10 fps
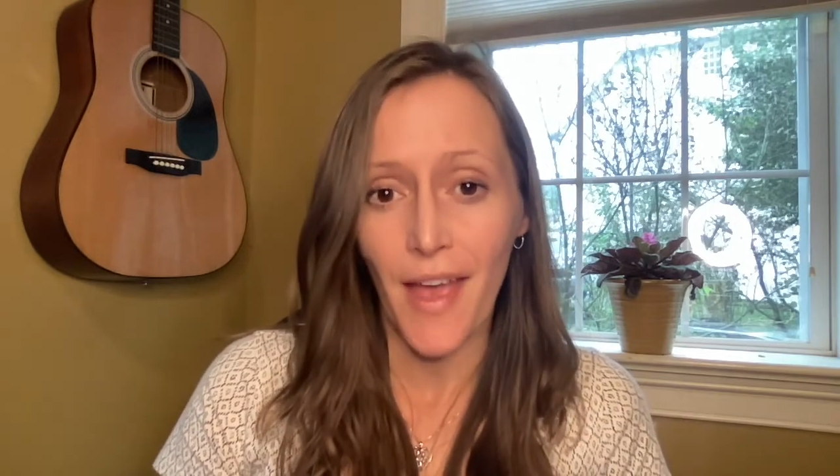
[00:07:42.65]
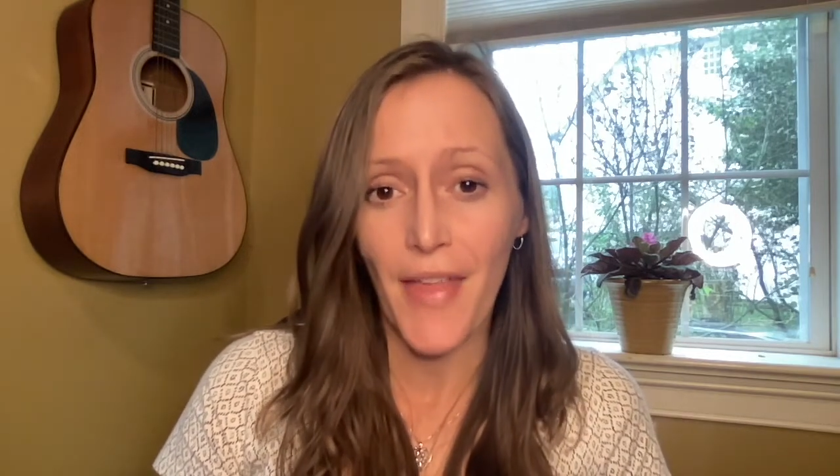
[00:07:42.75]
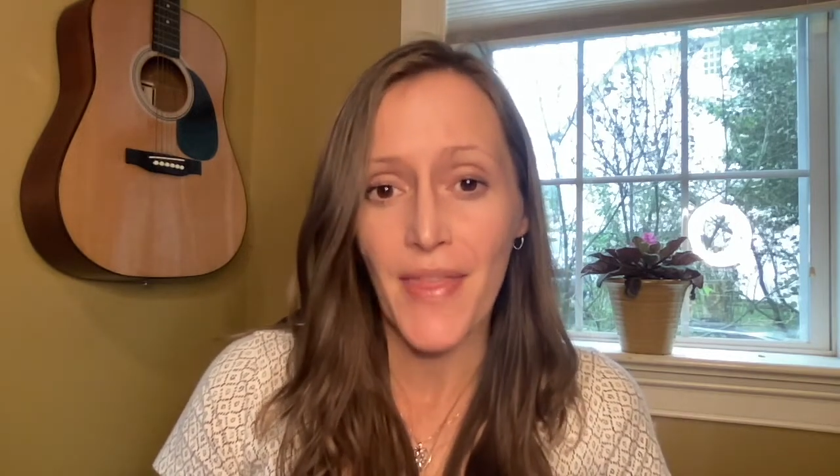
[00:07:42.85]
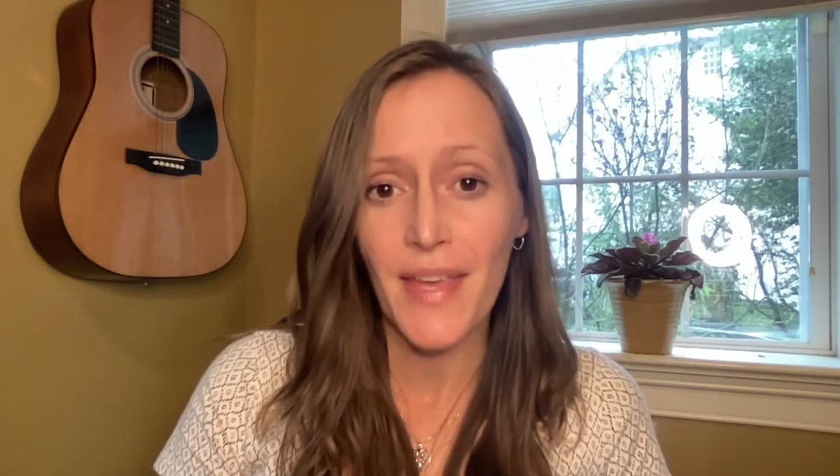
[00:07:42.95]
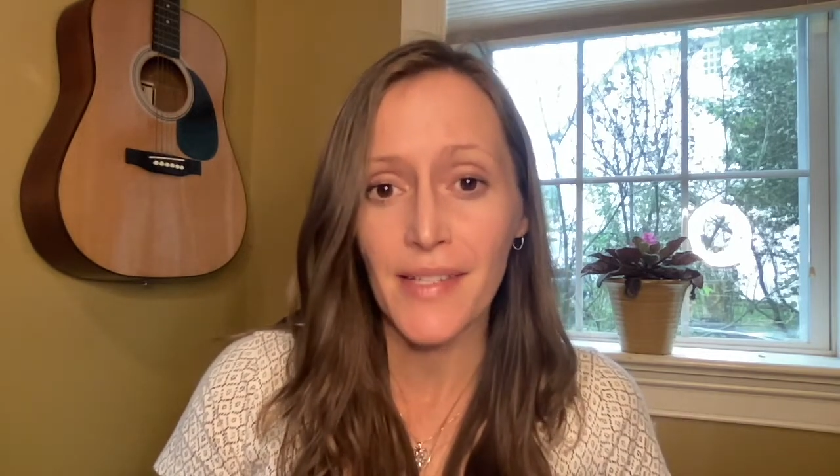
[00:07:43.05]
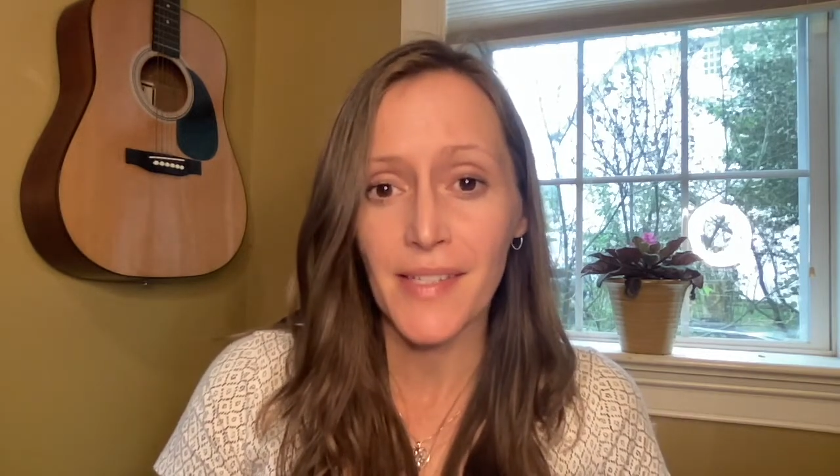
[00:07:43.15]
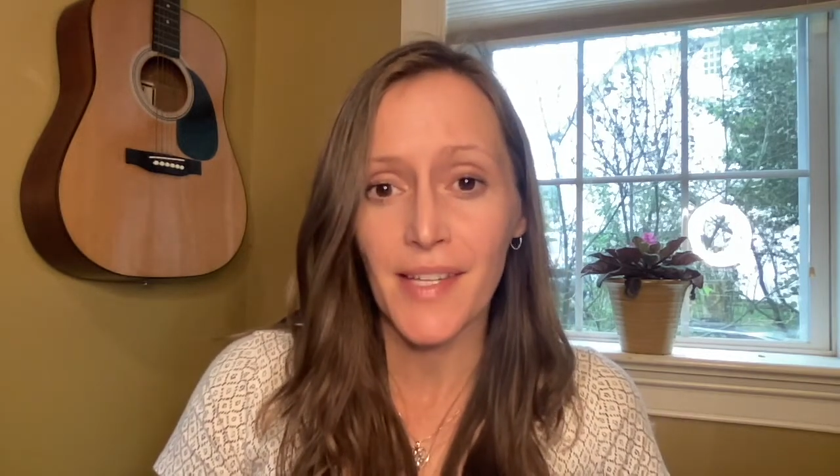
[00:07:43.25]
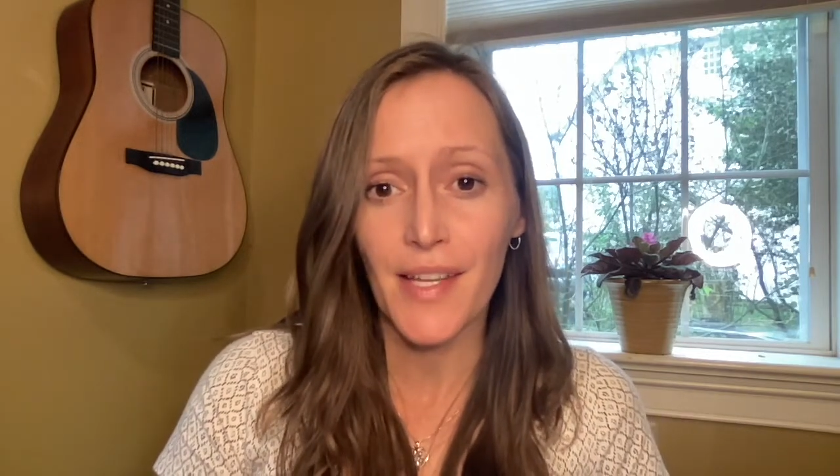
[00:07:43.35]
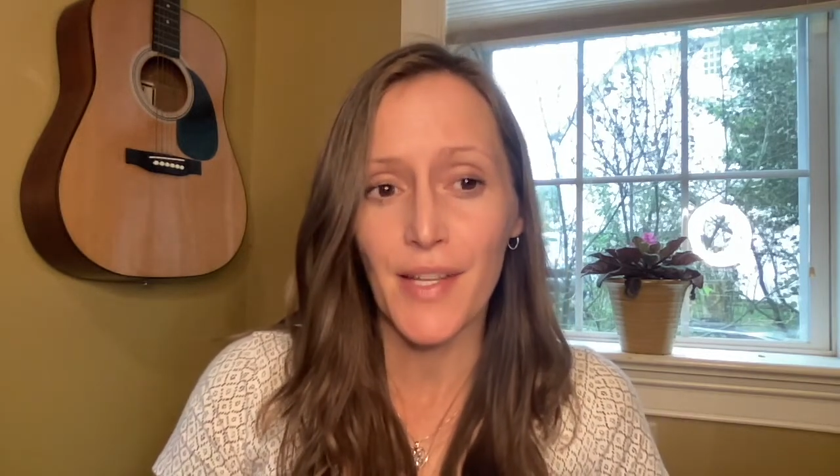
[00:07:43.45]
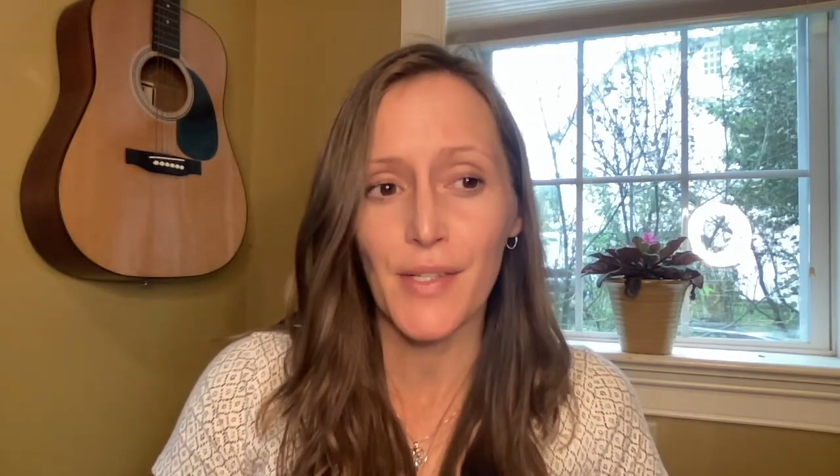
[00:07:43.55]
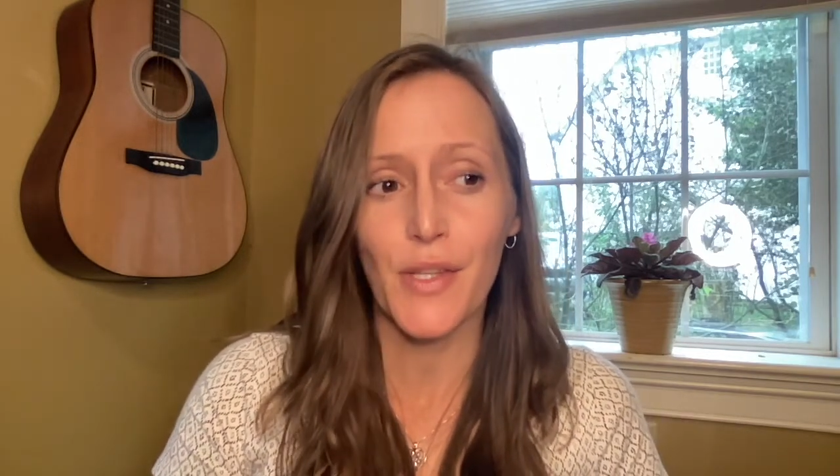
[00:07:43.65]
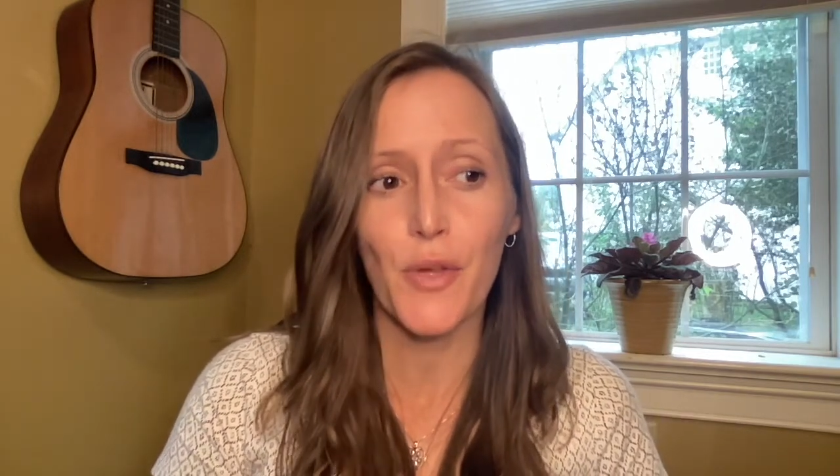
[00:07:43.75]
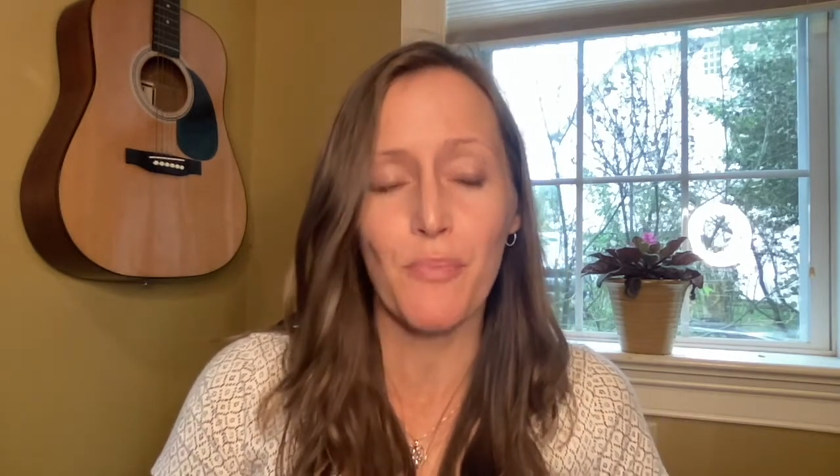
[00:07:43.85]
and this is the